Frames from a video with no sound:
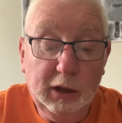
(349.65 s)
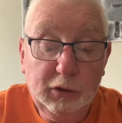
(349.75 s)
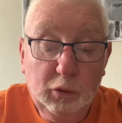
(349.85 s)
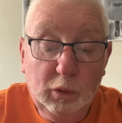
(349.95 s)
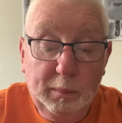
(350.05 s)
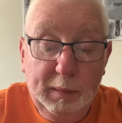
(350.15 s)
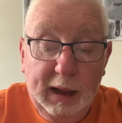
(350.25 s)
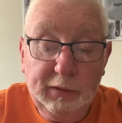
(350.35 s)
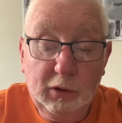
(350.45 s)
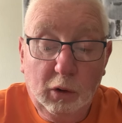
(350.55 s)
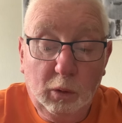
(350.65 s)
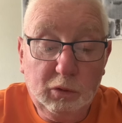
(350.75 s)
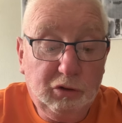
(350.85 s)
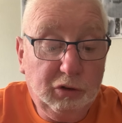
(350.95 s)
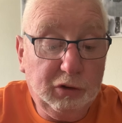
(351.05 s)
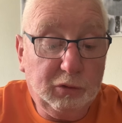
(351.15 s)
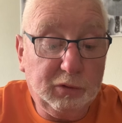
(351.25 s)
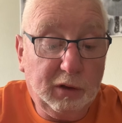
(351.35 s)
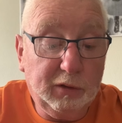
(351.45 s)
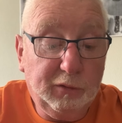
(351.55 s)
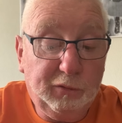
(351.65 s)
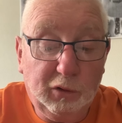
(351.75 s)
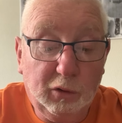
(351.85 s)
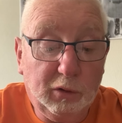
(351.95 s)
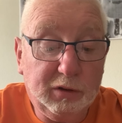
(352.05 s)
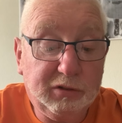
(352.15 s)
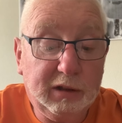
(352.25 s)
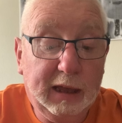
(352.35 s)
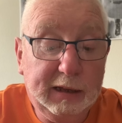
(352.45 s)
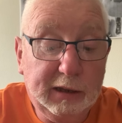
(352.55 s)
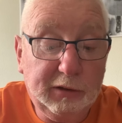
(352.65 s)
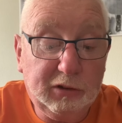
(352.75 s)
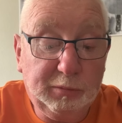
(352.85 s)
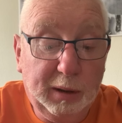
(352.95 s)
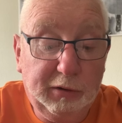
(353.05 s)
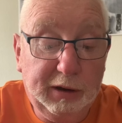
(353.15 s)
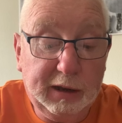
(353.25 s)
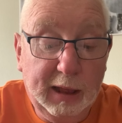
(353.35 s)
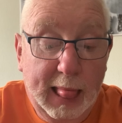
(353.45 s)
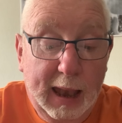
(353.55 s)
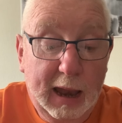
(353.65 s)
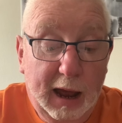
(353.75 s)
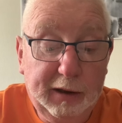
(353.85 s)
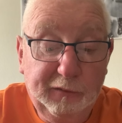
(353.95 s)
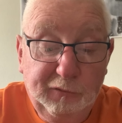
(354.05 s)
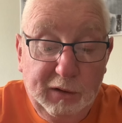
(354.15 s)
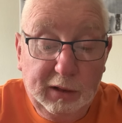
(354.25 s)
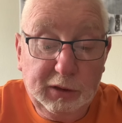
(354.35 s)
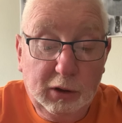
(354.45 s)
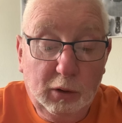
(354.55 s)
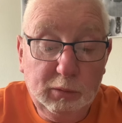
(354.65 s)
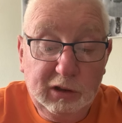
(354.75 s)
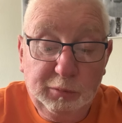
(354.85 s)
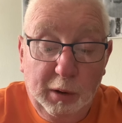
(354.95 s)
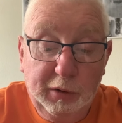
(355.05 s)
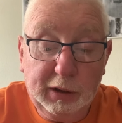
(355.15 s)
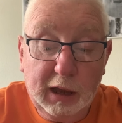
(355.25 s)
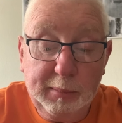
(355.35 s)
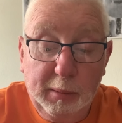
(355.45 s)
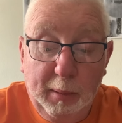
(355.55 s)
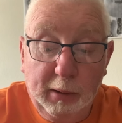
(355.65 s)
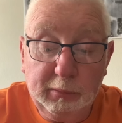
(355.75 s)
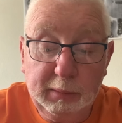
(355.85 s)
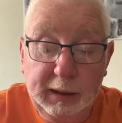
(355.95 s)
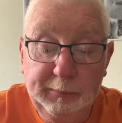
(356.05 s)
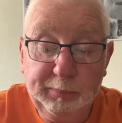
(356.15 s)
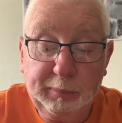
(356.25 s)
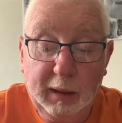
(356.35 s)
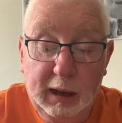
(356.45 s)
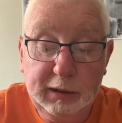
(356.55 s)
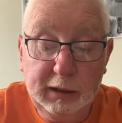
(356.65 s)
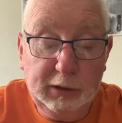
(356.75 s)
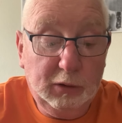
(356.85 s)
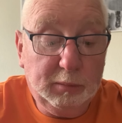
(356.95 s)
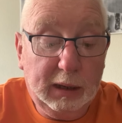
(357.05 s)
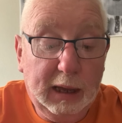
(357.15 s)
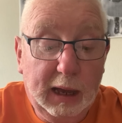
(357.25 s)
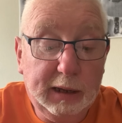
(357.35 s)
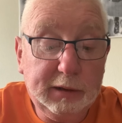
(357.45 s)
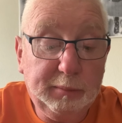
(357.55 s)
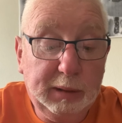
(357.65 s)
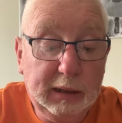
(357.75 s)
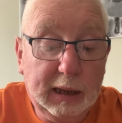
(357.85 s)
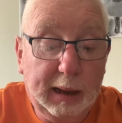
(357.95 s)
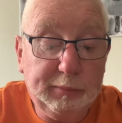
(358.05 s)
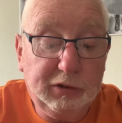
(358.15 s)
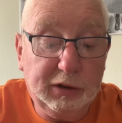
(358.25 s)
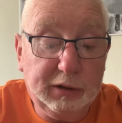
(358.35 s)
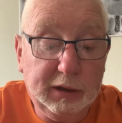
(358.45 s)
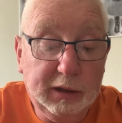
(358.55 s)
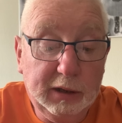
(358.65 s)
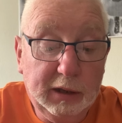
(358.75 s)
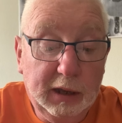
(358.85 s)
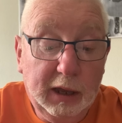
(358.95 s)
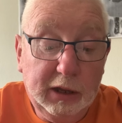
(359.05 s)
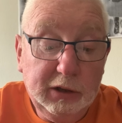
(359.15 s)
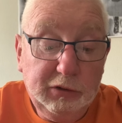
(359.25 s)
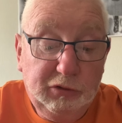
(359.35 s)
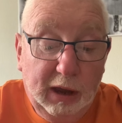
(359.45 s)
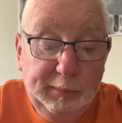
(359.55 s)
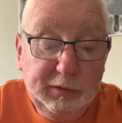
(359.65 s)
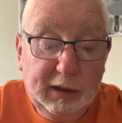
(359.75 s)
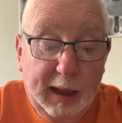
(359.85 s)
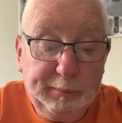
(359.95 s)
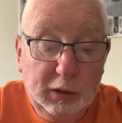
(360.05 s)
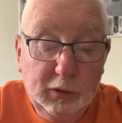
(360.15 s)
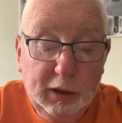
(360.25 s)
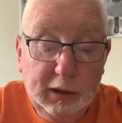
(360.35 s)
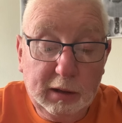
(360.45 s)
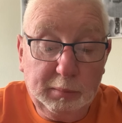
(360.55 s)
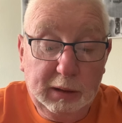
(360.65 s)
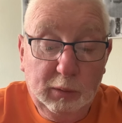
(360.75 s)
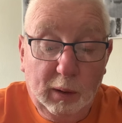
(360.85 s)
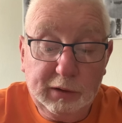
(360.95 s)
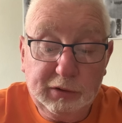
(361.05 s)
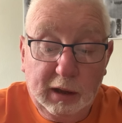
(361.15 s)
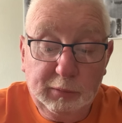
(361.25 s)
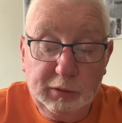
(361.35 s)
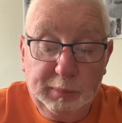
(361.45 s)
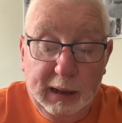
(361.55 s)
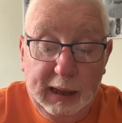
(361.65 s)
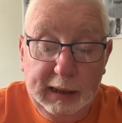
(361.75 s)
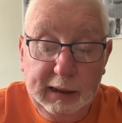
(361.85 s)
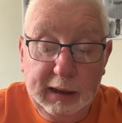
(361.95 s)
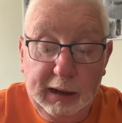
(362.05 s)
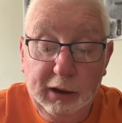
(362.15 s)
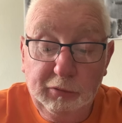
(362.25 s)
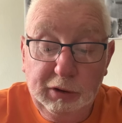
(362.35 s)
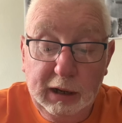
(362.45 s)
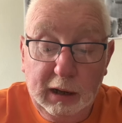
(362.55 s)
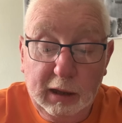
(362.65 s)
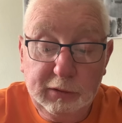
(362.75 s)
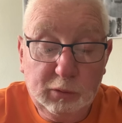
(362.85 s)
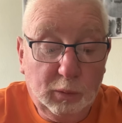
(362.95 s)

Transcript: To a man, the whole church was on the floor, slain in the Spirit, and I felt the Holy Spirit come upon me, and I knew my heart had been captured. James kept looking at me whilst I was playing, and I realised